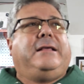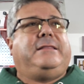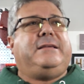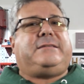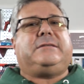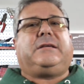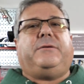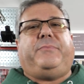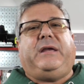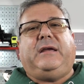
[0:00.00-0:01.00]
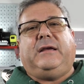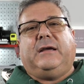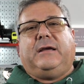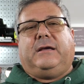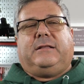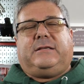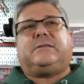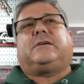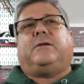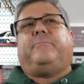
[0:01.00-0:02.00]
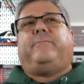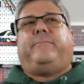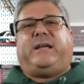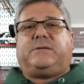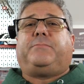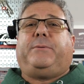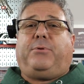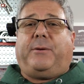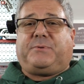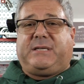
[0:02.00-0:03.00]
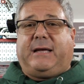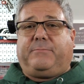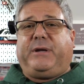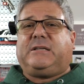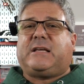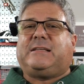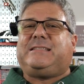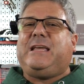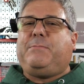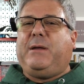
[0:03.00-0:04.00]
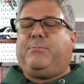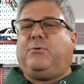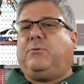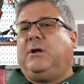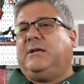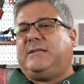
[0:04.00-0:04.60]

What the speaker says: this is going to make some people upset because I see people